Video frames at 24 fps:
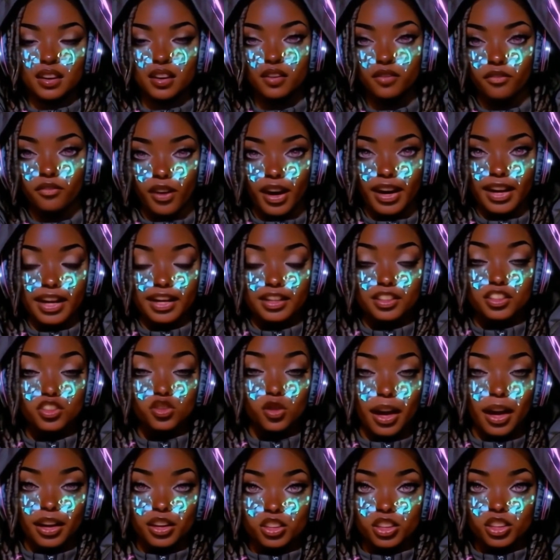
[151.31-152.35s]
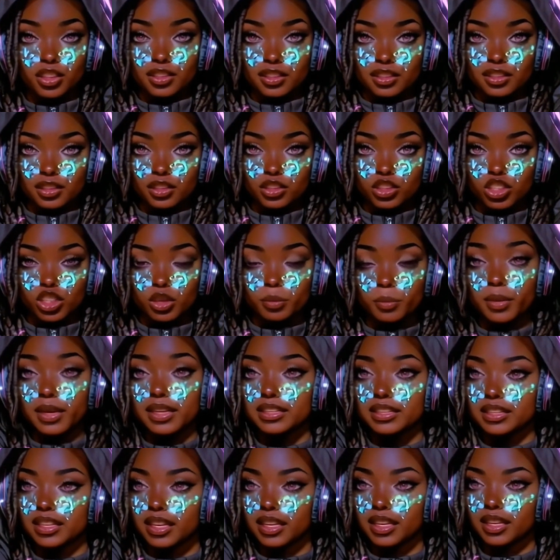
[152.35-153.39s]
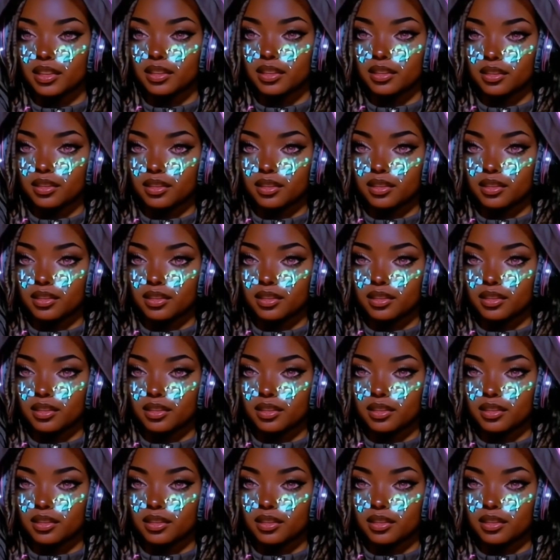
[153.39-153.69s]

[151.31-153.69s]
finance strategist, GPT.